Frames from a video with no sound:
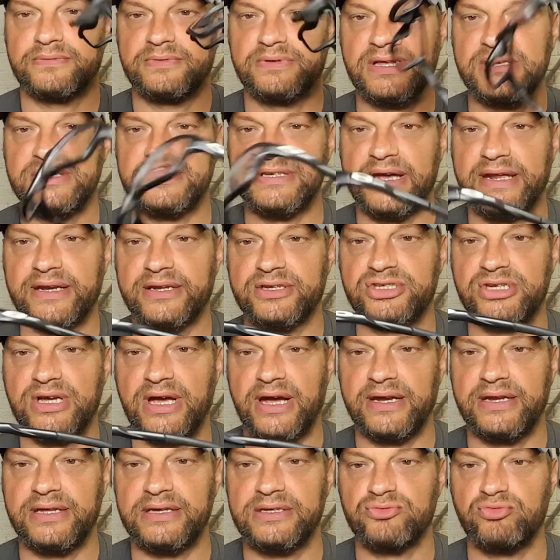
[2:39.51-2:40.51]
These aren't a
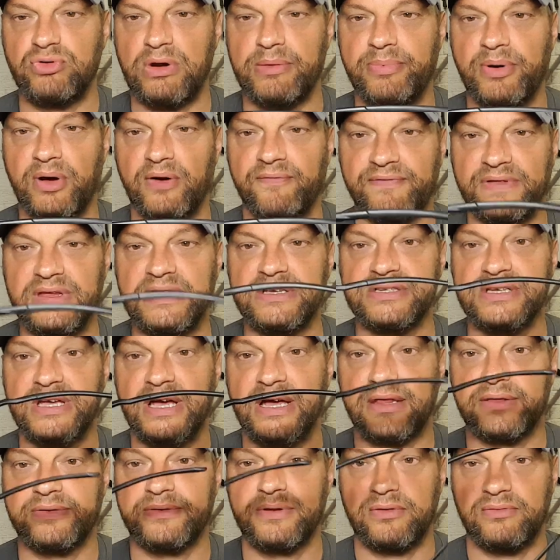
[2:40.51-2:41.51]
Chinese rip-off. These
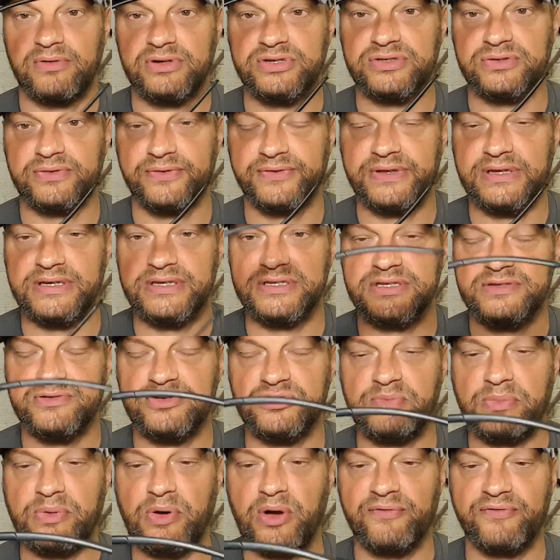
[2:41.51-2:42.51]
are the original things
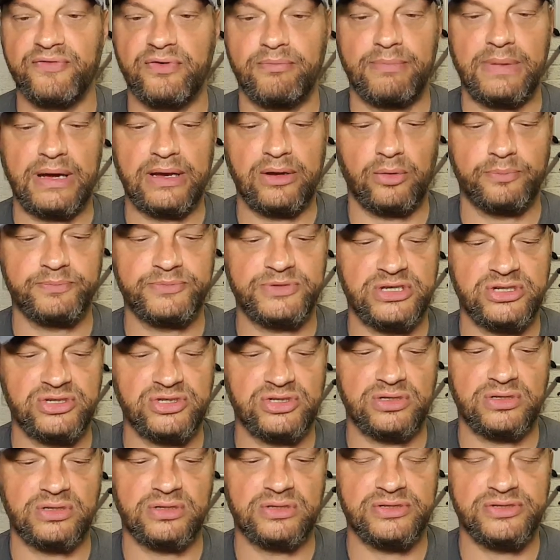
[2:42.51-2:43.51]
these are bought from my
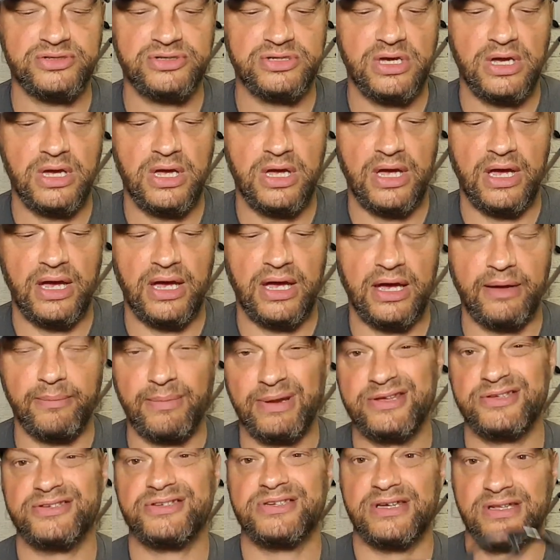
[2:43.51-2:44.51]
opticians. Um,
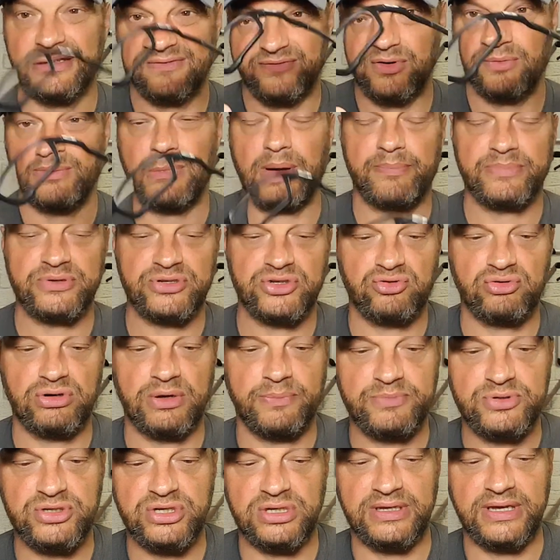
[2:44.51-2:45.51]
like I say, they've got my
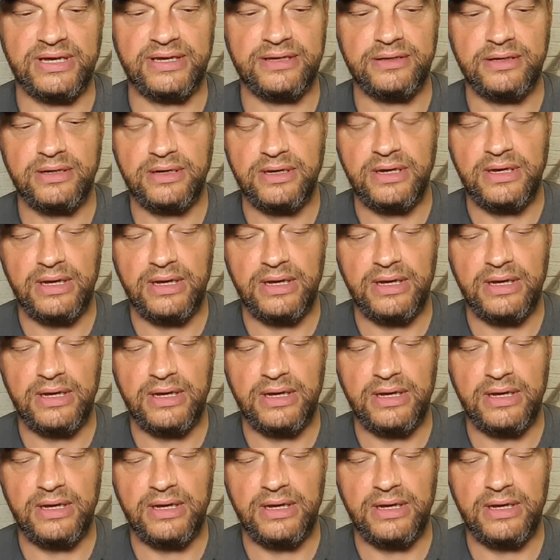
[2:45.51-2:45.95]
prescription in.